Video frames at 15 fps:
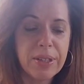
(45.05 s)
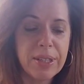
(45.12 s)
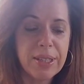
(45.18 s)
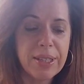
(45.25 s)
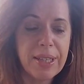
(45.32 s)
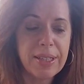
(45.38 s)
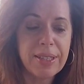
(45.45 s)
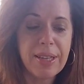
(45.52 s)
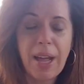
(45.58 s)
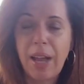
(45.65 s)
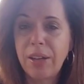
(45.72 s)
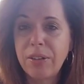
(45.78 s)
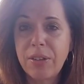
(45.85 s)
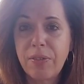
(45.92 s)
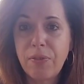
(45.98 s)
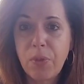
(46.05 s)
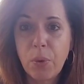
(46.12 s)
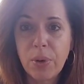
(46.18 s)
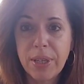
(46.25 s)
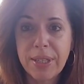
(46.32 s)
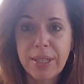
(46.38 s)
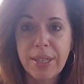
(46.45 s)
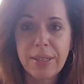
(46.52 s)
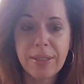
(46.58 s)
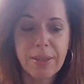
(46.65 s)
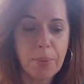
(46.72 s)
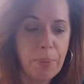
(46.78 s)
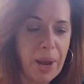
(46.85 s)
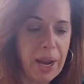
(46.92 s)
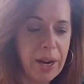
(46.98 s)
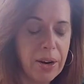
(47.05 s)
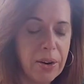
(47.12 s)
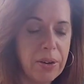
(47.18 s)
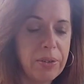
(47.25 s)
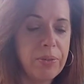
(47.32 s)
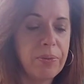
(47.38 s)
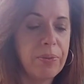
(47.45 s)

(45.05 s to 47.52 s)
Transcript: $6.40 a pair.